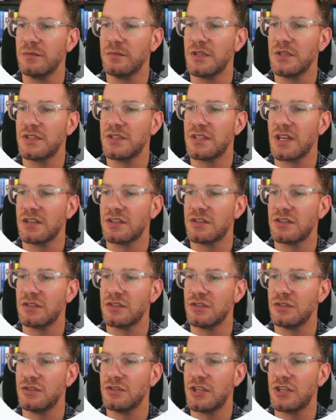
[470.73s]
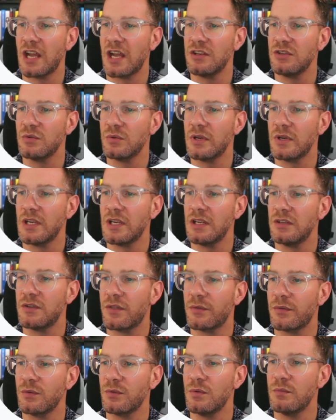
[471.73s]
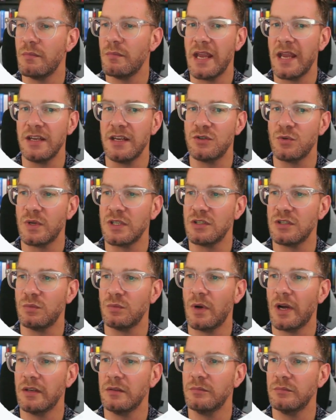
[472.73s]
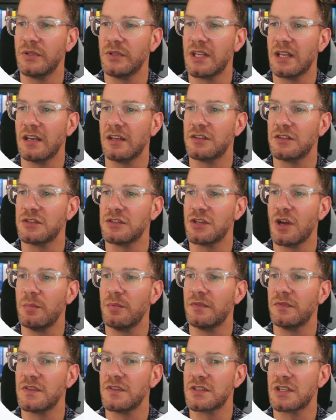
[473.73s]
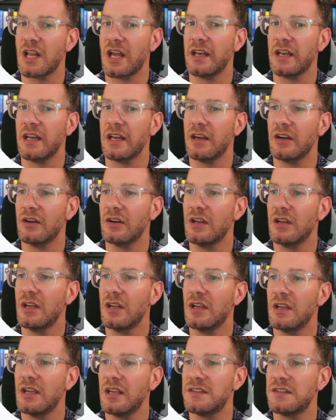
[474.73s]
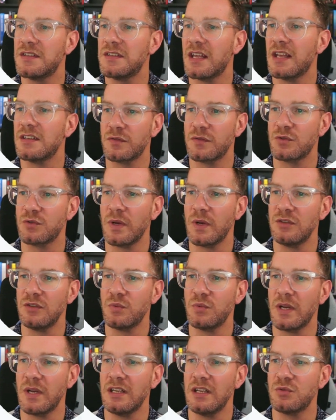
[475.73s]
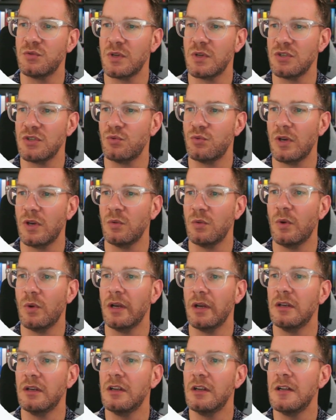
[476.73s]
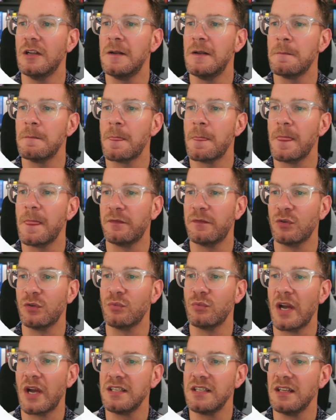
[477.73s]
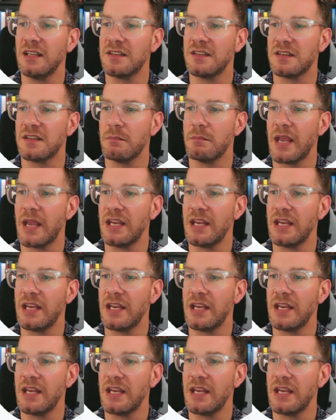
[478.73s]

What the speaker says: it says January through May 21, but then at the top of the slide here, it says 2020 and 2021. Now, if they're writing this in May